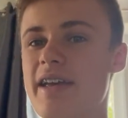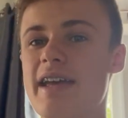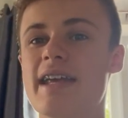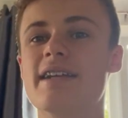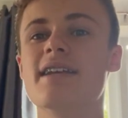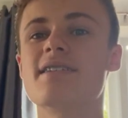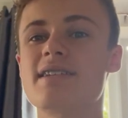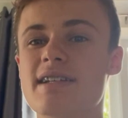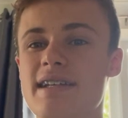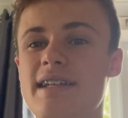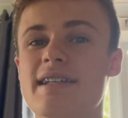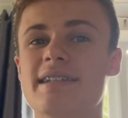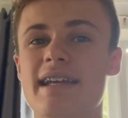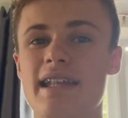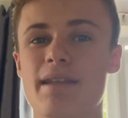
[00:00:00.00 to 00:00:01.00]
it does at
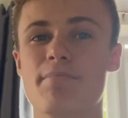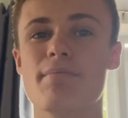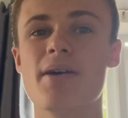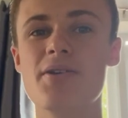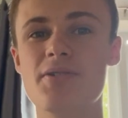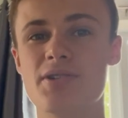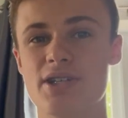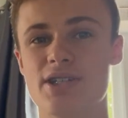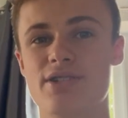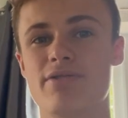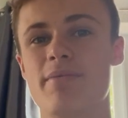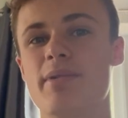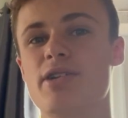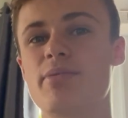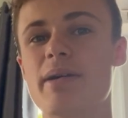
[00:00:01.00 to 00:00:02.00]
least get the motors
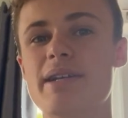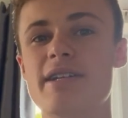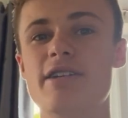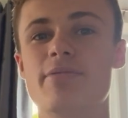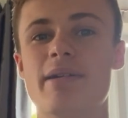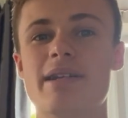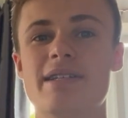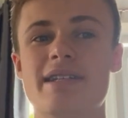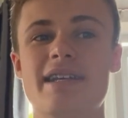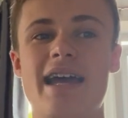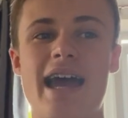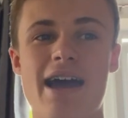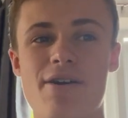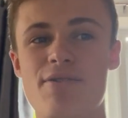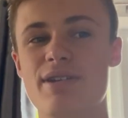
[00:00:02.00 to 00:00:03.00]
from a 2020
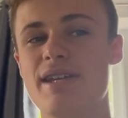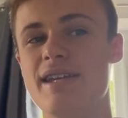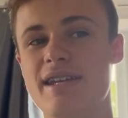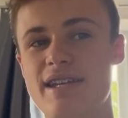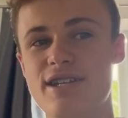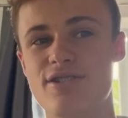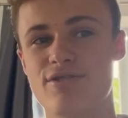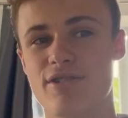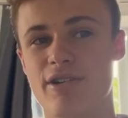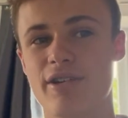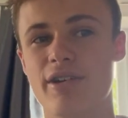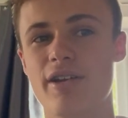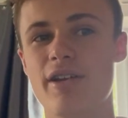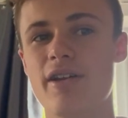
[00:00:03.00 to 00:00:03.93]
Audi e-tron,